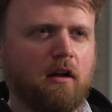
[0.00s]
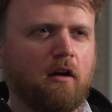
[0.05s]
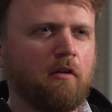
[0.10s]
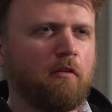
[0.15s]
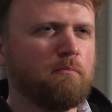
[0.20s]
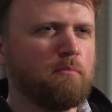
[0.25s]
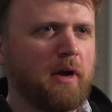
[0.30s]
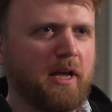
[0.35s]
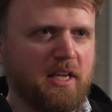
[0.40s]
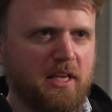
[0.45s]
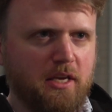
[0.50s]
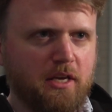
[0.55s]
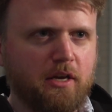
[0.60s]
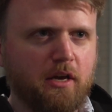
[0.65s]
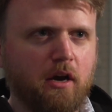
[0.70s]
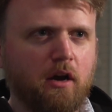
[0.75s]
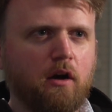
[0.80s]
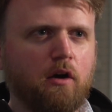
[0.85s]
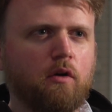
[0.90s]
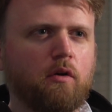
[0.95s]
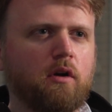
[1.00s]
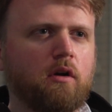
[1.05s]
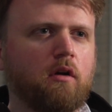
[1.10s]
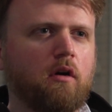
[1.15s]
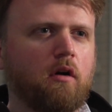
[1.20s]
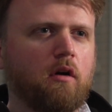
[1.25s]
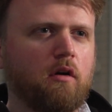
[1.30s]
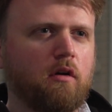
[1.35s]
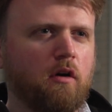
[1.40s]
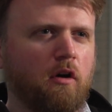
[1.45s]
all of my ego and
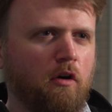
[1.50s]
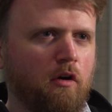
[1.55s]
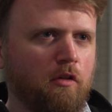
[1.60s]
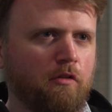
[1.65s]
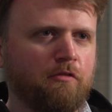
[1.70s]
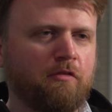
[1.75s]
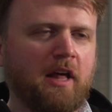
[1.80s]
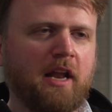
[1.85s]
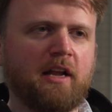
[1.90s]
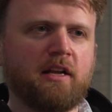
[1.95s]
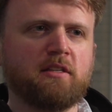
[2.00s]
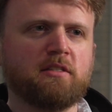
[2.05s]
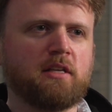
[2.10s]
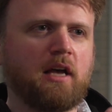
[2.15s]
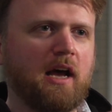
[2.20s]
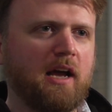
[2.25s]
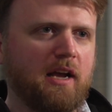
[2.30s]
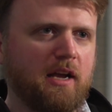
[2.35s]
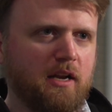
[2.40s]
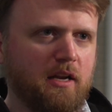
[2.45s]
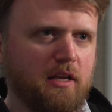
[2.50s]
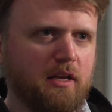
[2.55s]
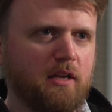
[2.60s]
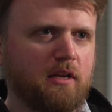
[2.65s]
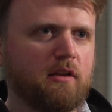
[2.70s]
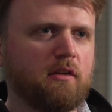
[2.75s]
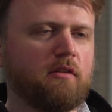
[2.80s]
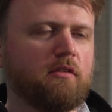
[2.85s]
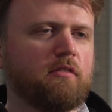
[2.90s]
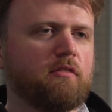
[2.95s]
all of that anxiety
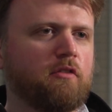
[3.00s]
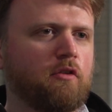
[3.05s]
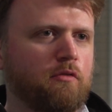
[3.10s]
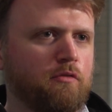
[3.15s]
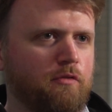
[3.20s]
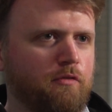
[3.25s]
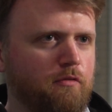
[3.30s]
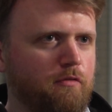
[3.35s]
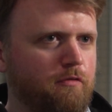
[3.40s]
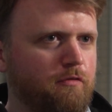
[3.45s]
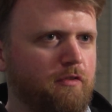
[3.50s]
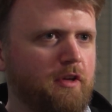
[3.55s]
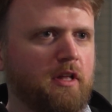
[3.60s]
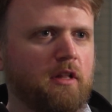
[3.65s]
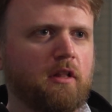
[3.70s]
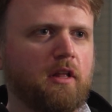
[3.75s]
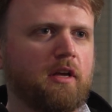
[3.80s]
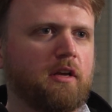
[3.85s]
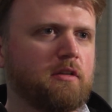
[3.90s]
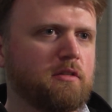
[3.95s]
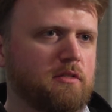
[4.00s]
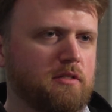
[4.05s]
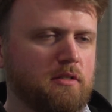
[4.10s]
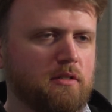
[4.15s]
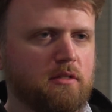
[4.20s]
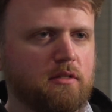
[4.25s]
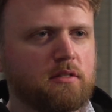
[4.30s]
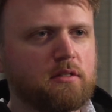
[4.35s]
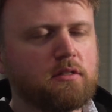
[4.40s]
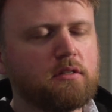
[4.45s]
and those feelings
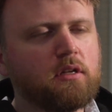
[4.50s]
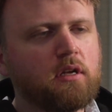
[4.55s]
and